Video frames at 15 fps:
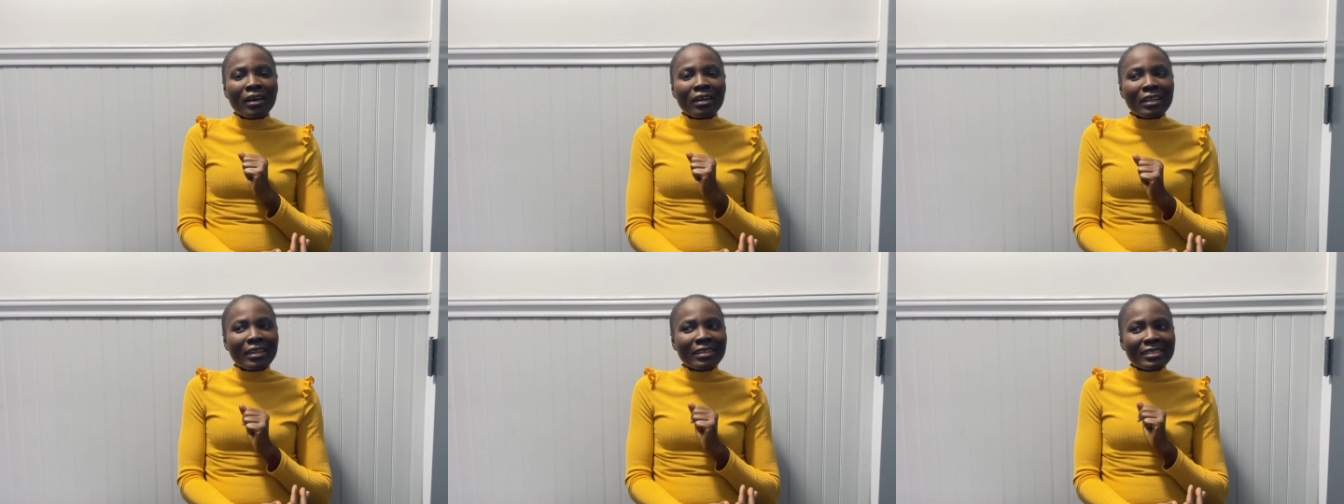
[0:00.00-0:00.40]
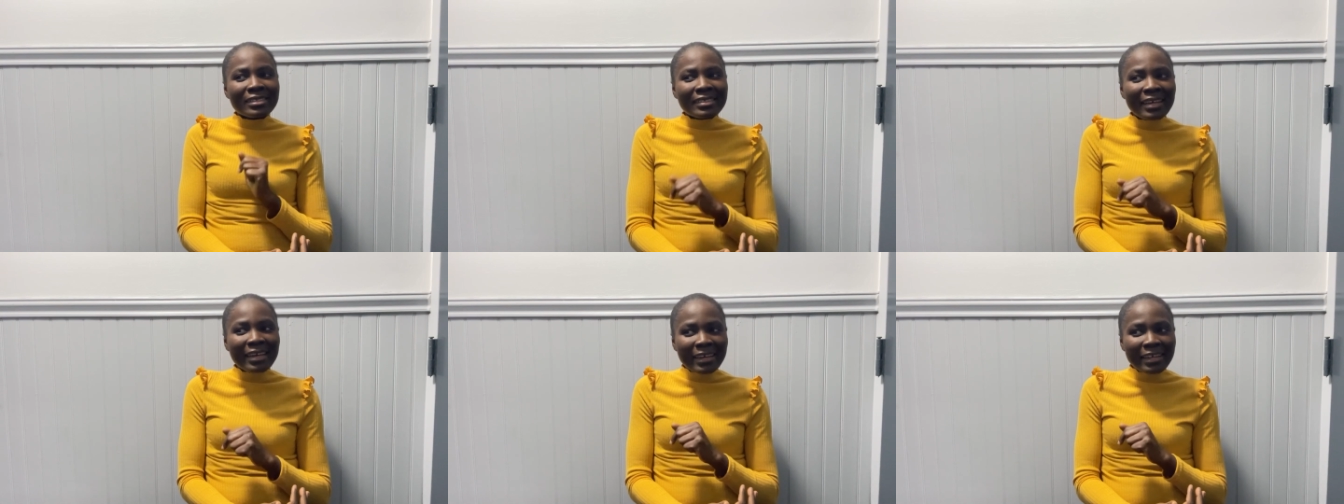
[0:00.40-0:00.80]
And at the
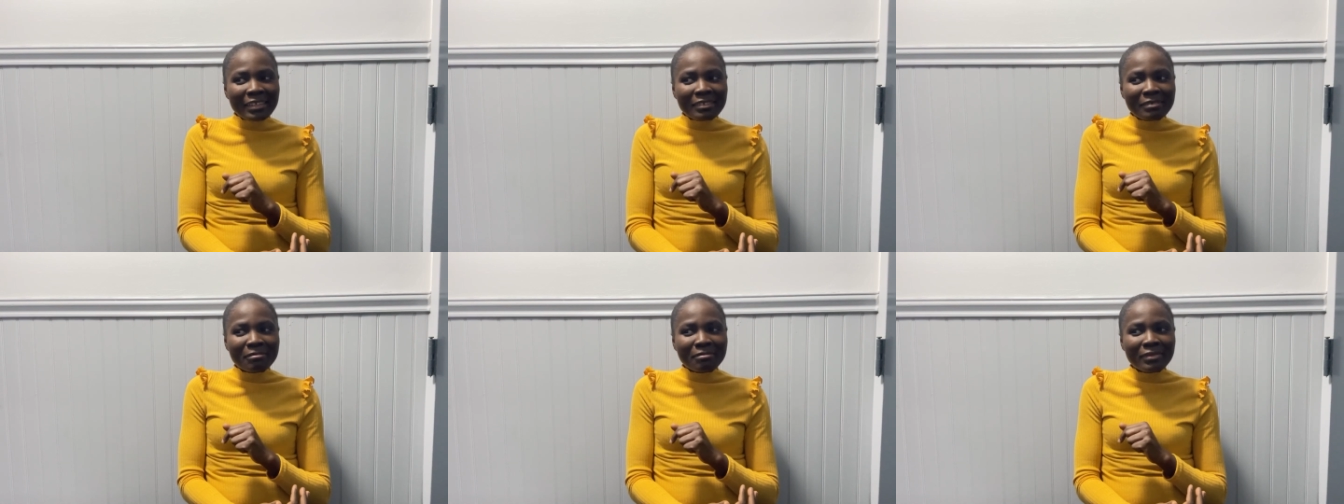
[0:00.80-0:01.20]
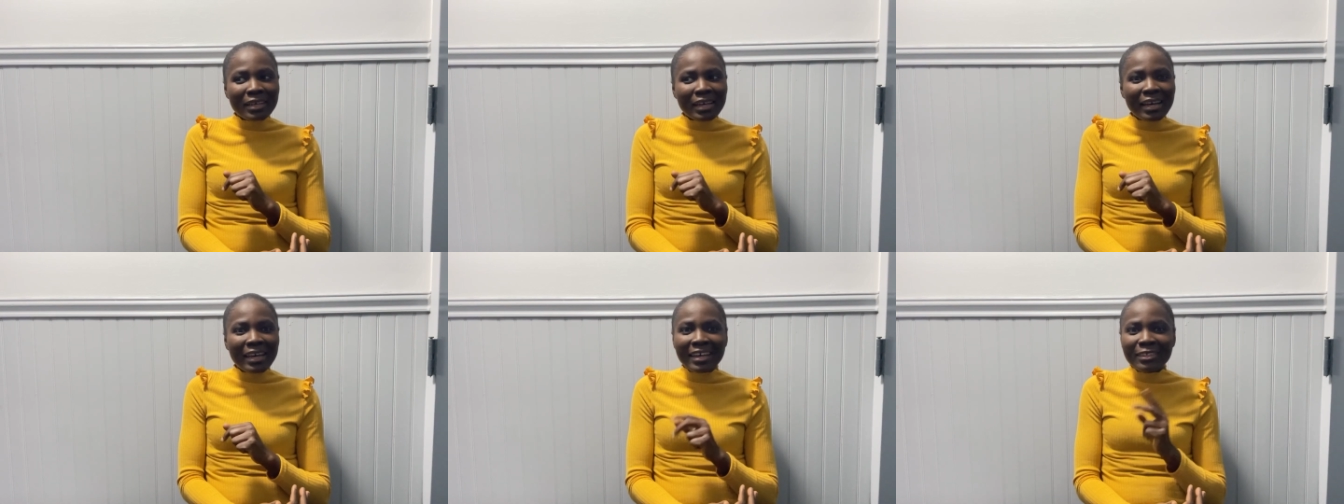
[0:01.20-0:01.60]

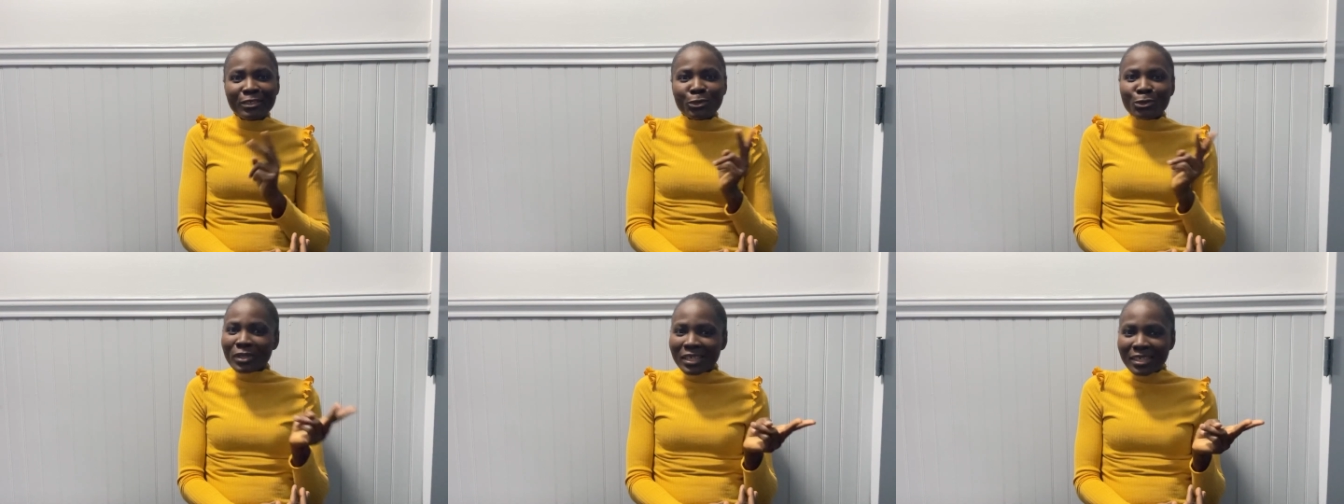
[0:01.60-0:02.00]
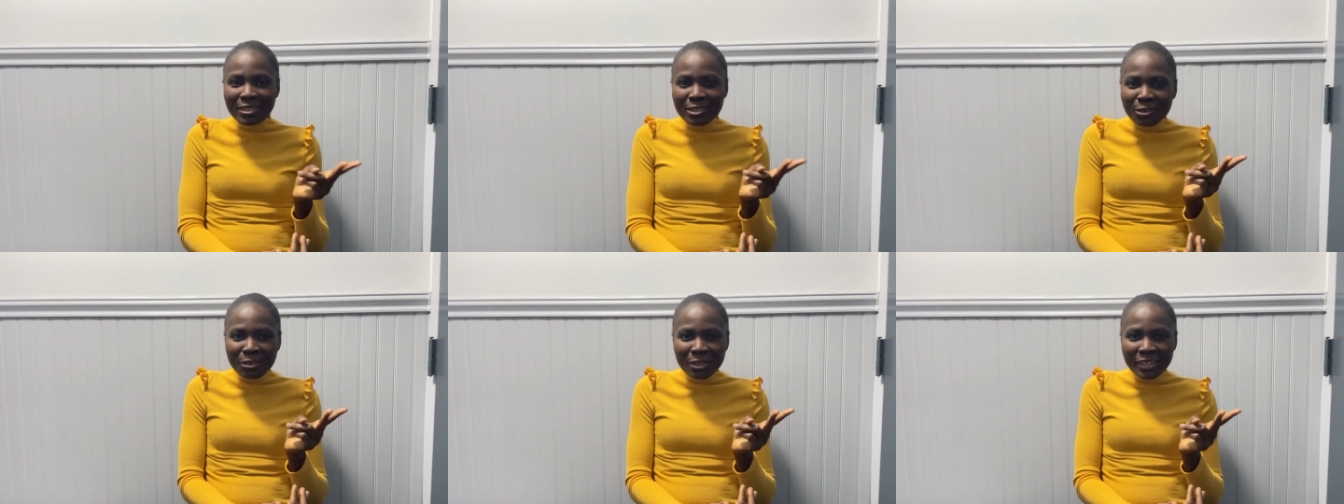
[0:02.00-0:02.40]
time, I had two
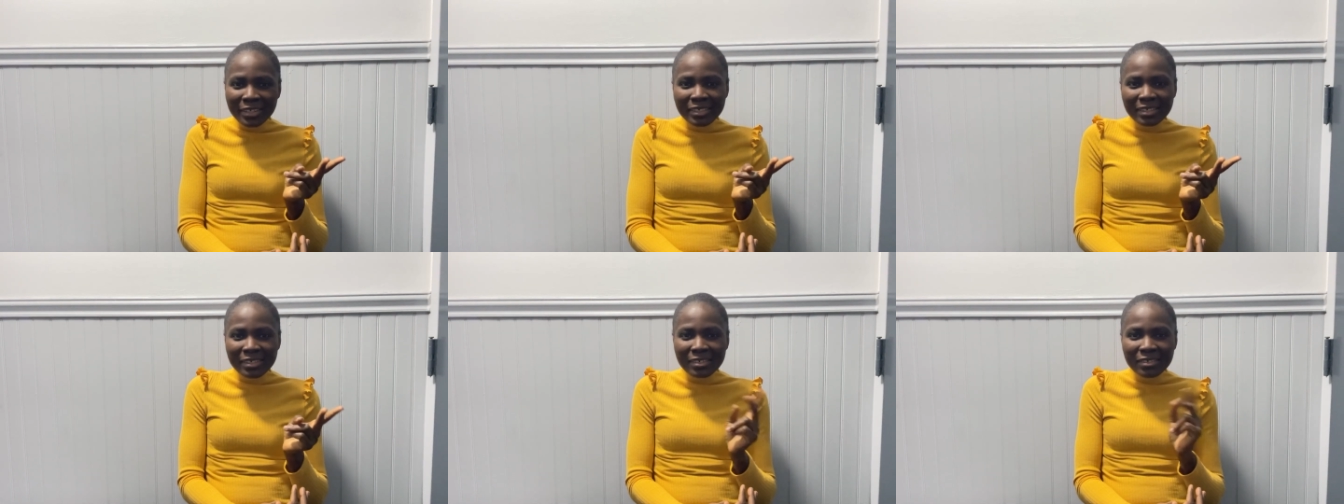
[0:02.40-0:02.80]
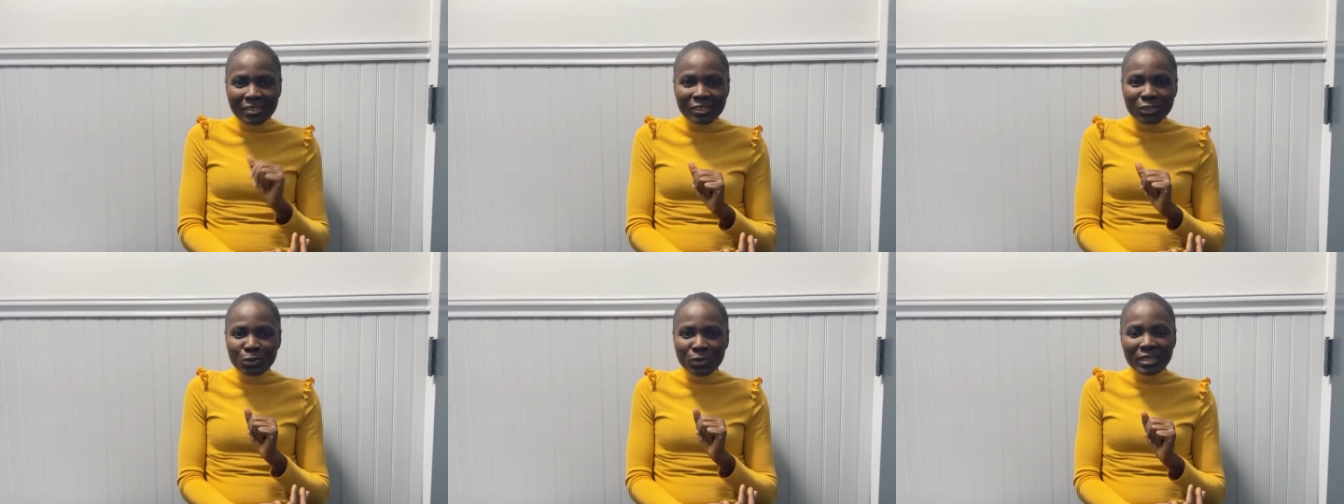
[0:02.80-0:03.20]
kids already
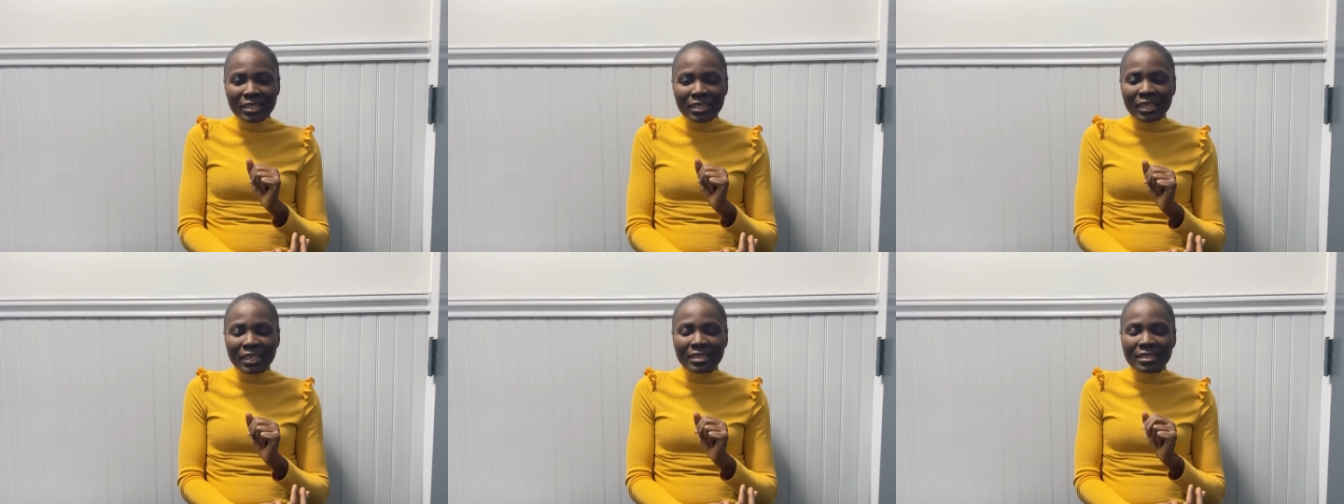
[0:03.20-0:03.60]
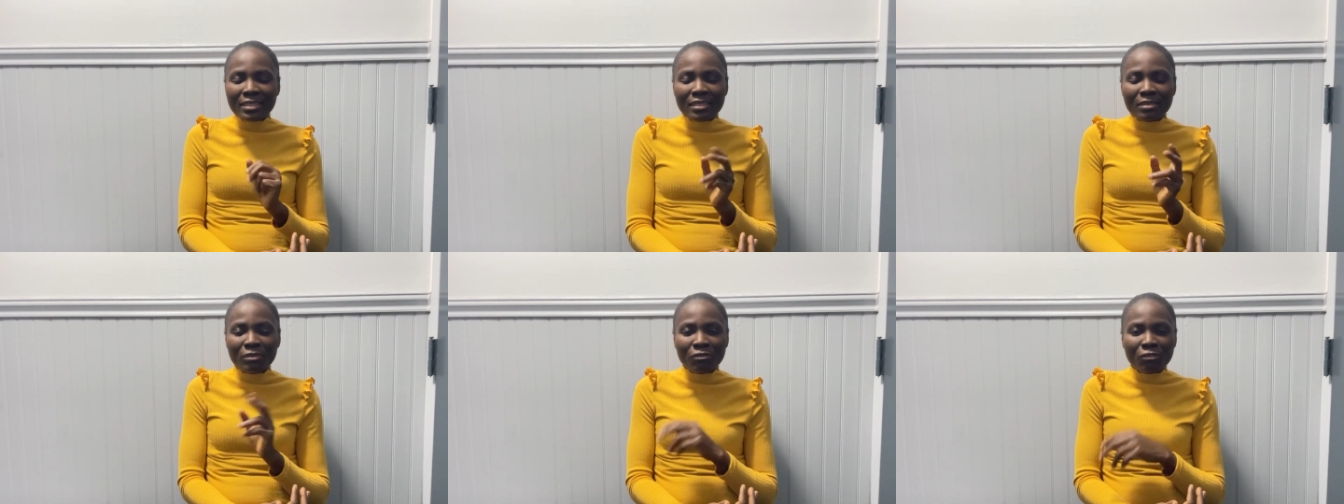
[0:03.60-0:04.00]
in
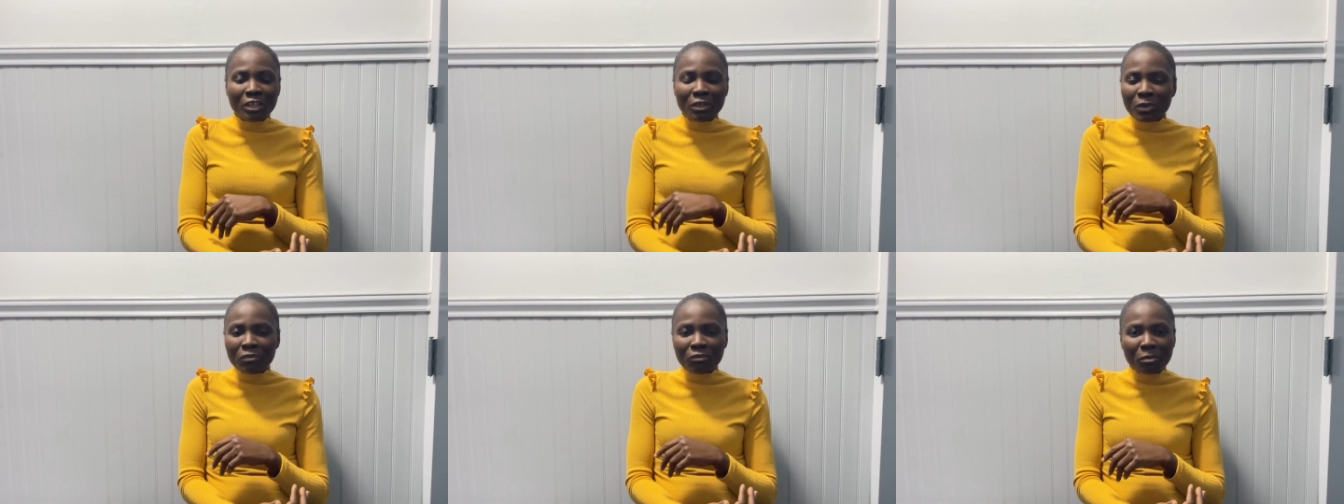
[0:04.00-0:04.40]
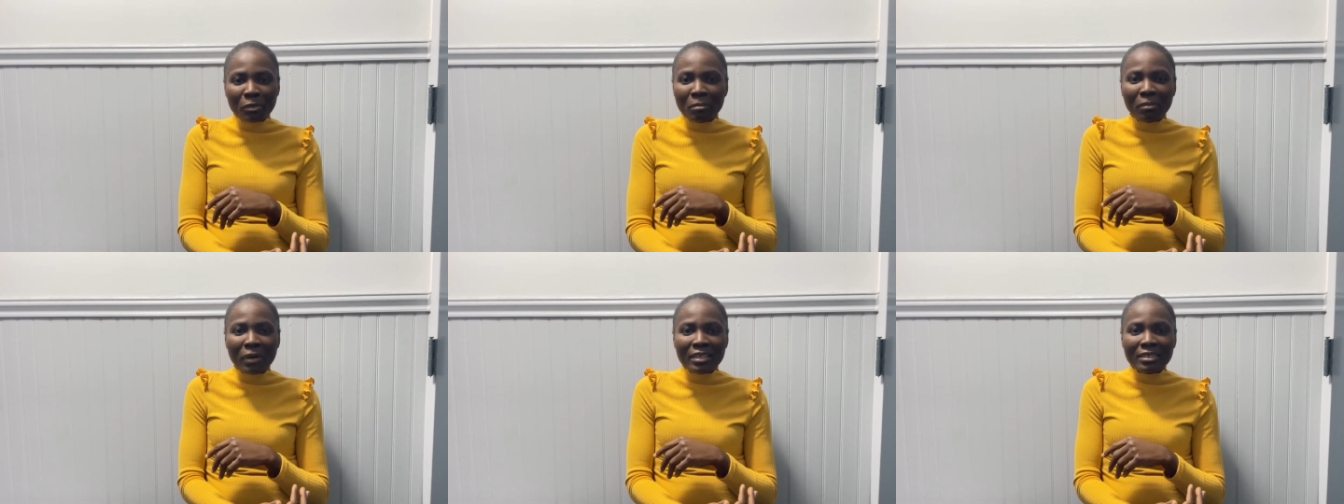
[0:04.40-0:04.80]
2019 before I went for my
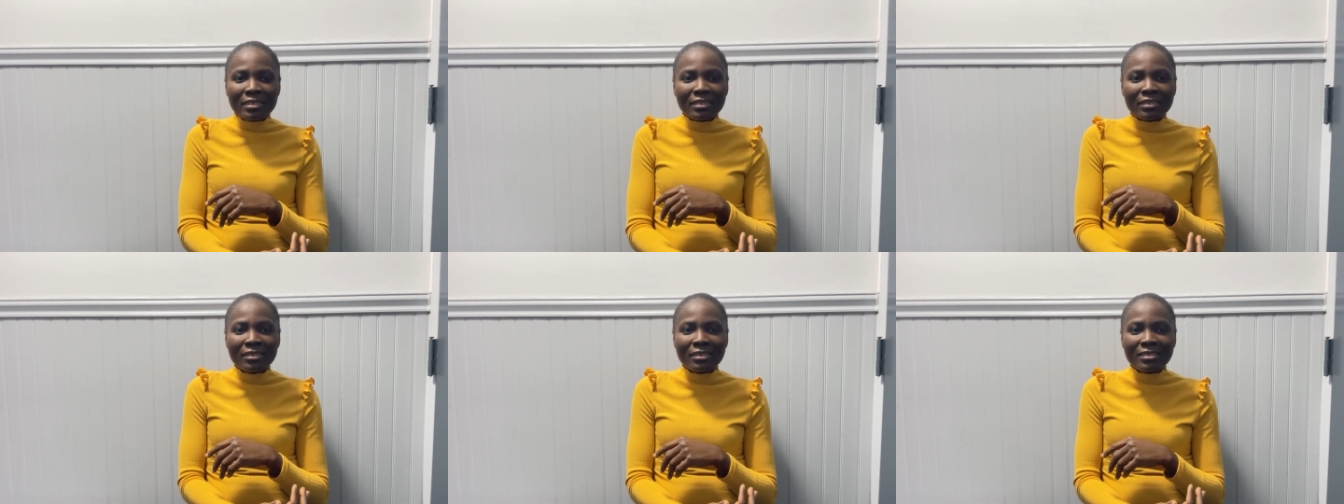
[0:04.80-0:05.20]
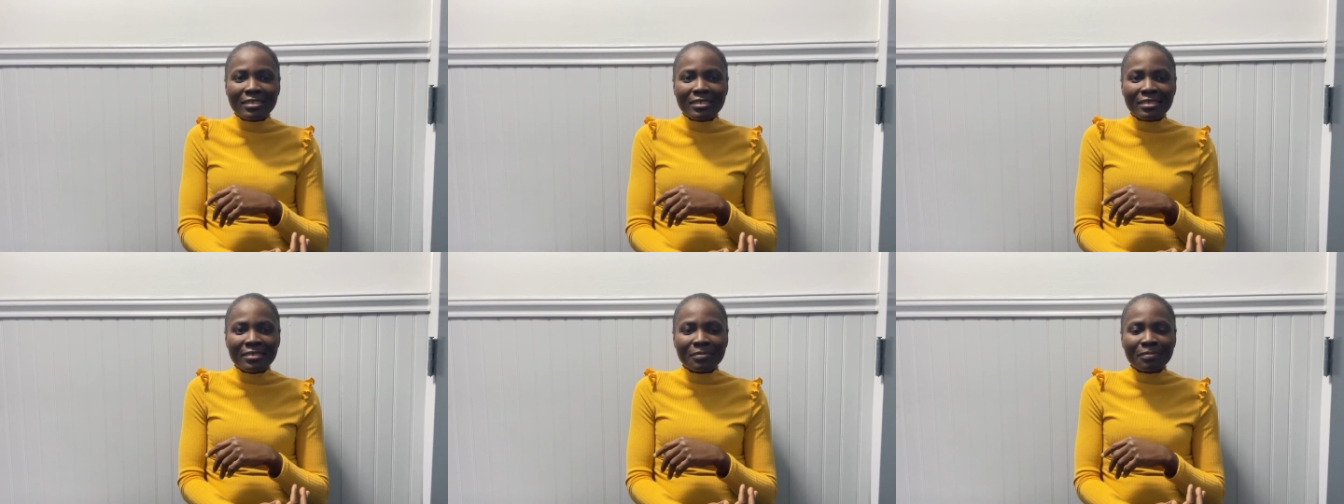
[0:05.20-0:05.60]

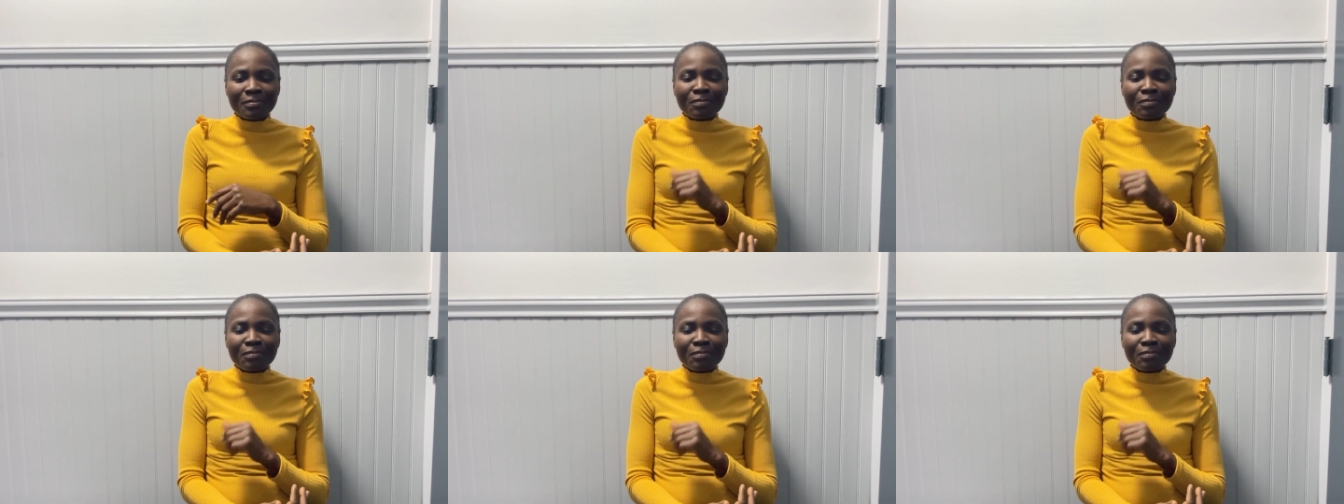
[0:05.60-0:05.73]
master's.